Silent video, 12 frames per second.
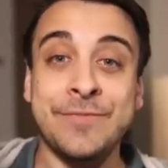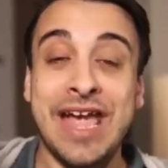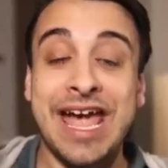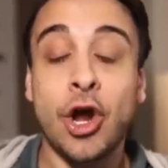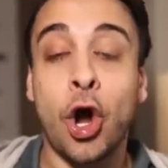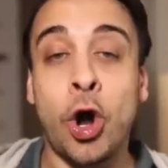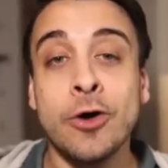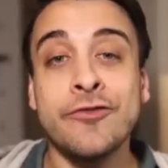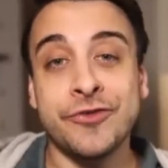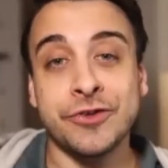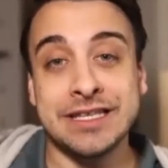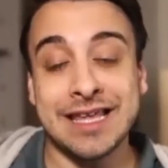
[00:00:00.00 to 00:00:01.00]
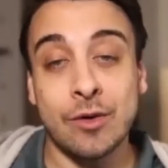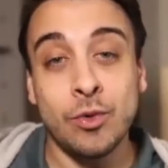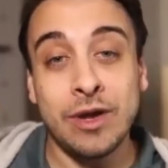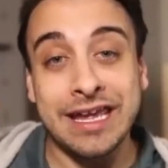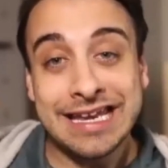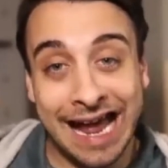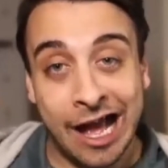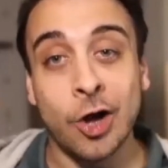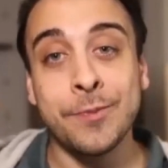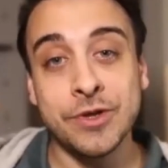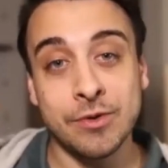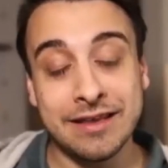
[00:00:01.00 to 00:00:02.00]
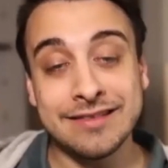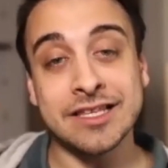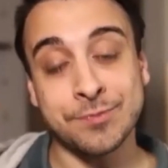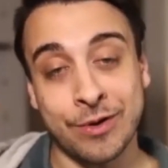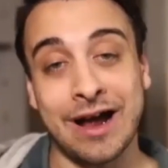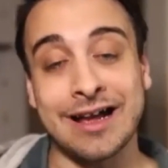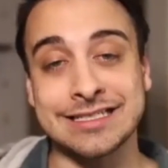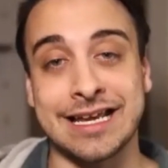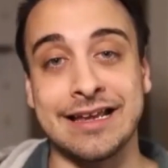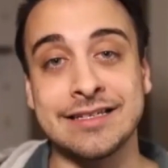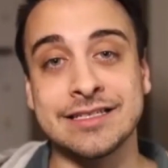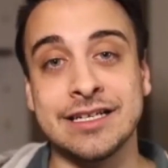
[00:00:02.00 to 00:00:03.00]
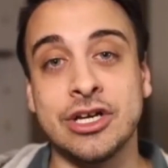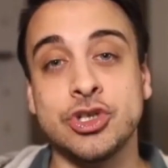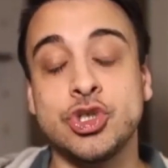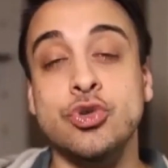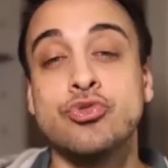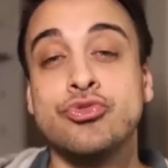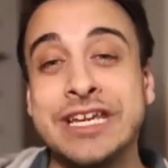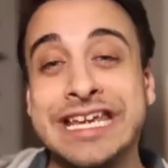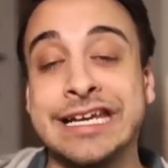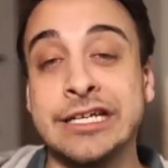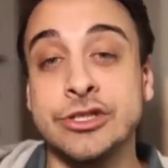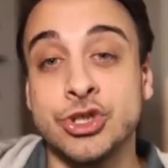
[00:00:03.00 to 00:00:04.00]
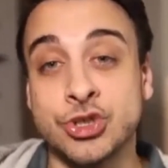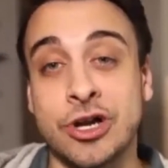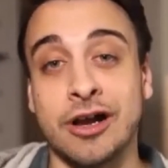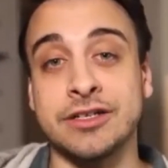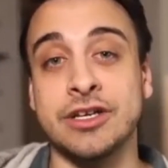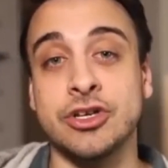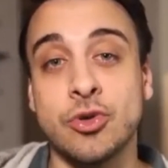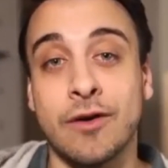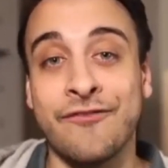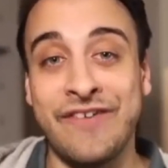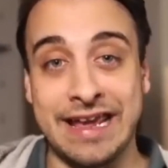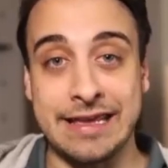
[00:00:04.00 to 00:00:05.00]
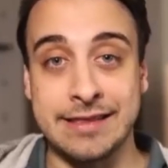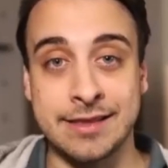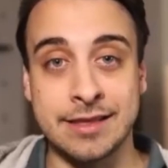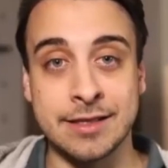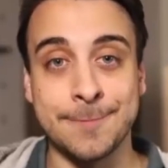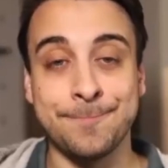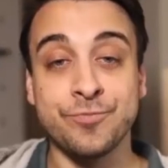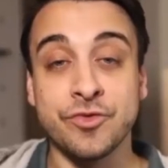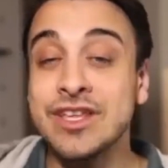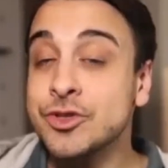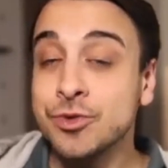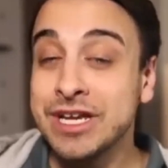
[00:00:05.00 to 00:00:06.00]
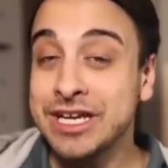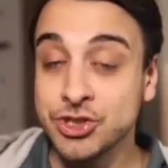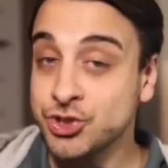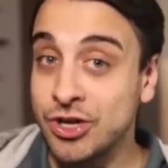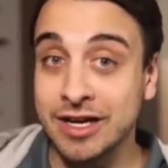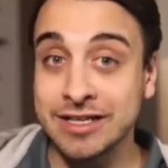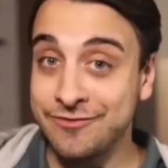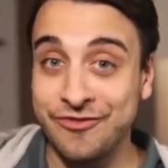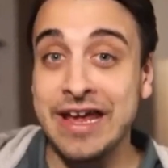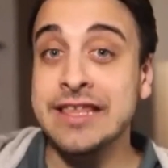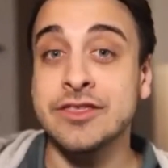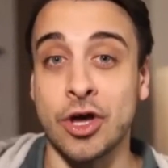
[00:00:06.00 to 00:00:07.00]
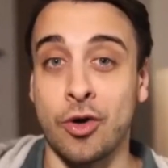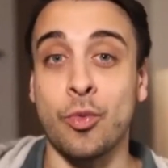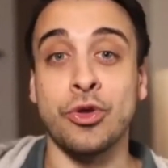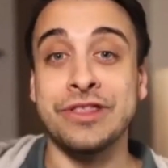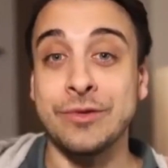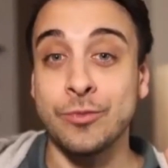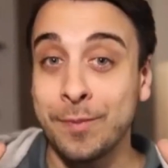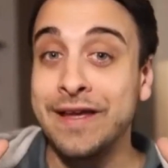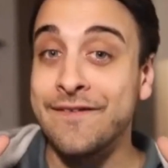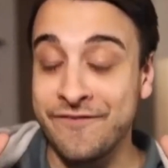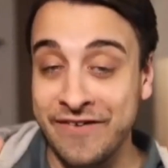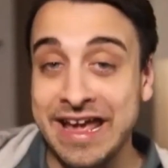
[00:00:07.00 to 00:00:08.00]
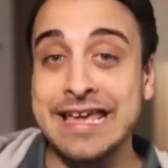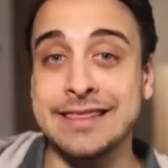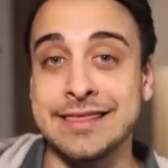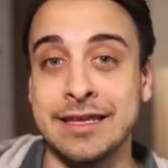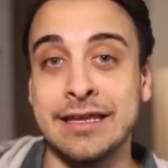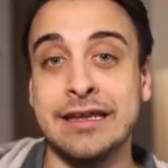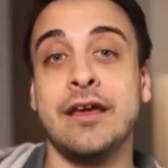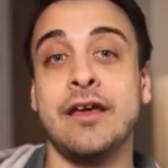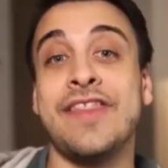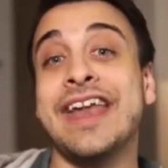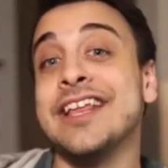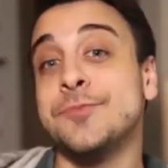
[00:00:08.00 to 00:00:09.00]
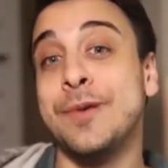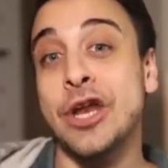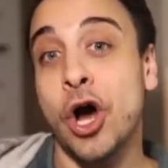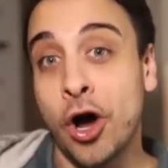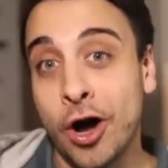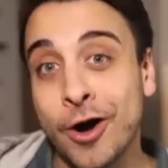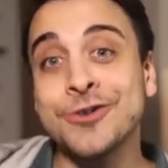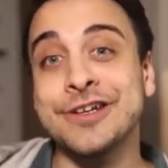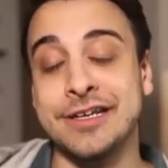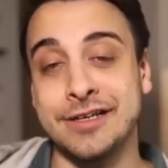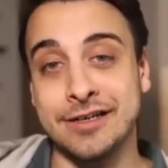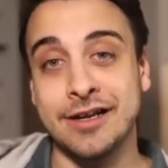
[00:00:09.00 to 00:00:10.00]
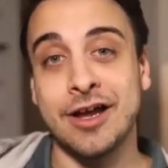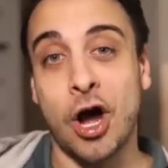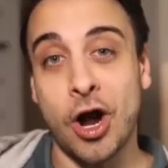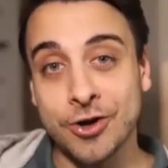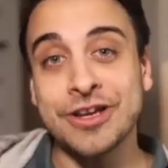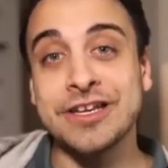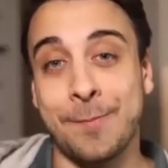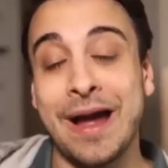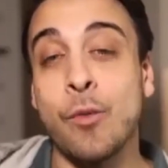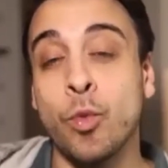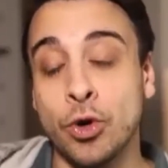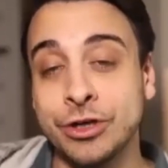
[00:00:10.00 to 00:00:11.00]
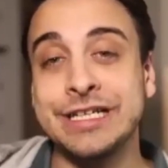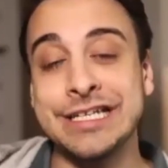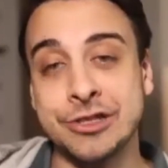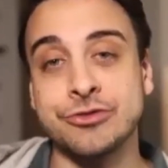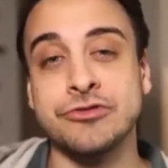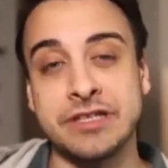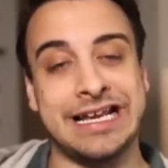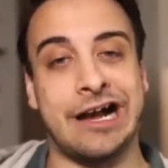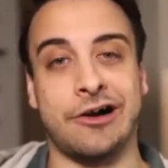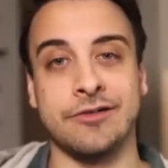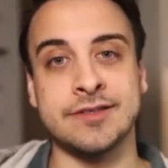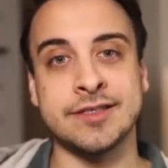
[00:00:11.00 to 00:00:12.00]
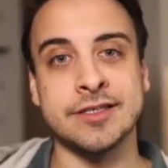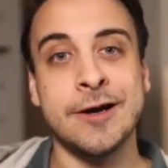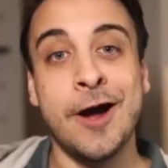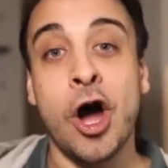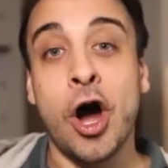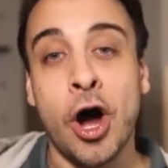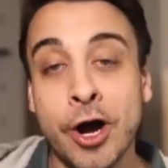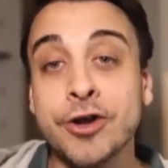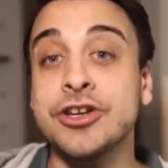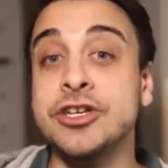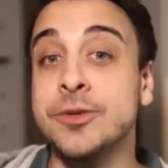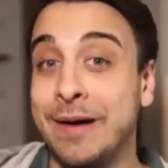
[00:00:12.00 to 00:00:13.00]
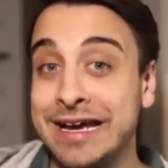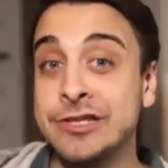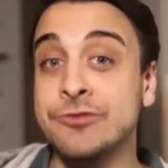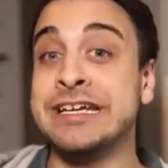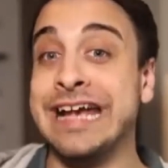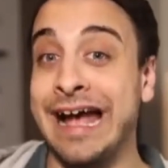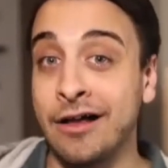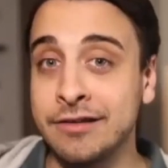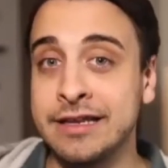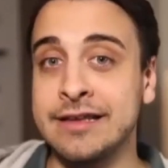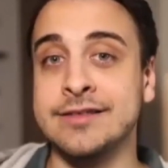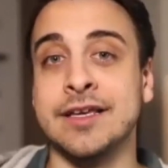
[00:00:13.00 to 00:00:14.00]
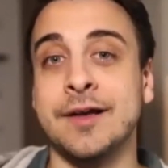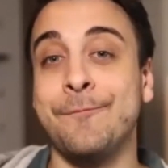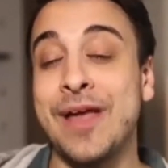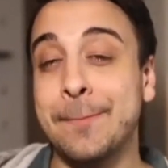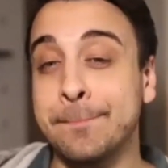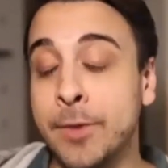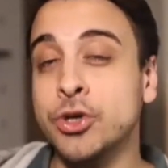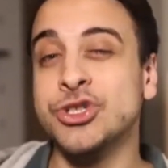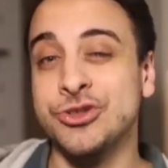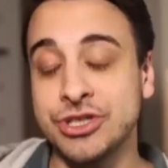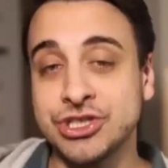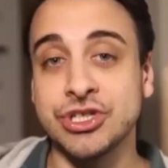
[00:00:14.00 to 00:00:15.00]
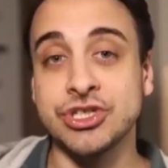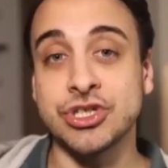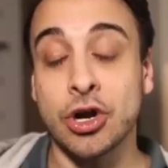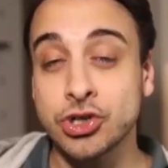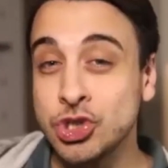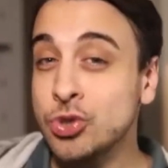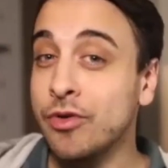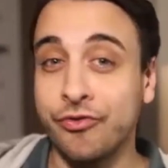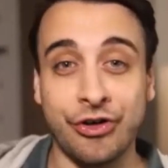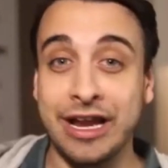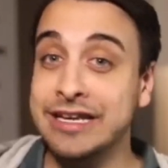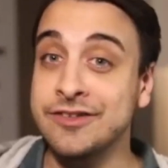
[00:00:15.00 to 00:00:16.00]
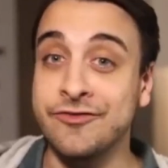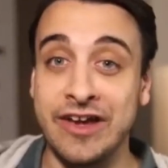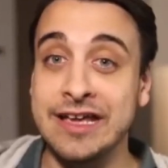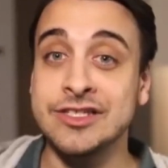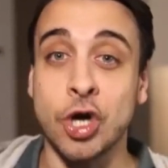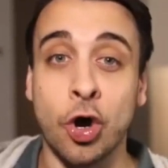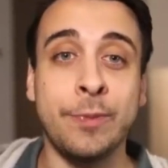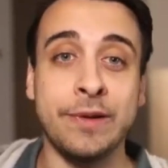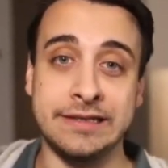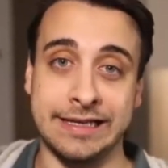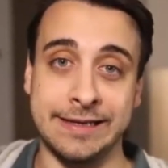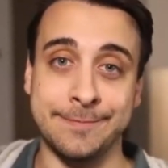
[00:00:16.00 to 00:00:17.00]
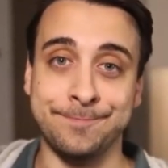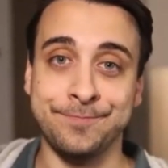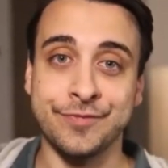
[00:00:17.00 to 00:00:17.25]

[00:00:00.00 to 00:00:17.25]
And hopefully that we can help you in this process to reconstruct your faith. This reconstructed faith, though, will be a faith that has been hardened by working through the doubts, hardened by the realities that most Christians are too afraid to face openly.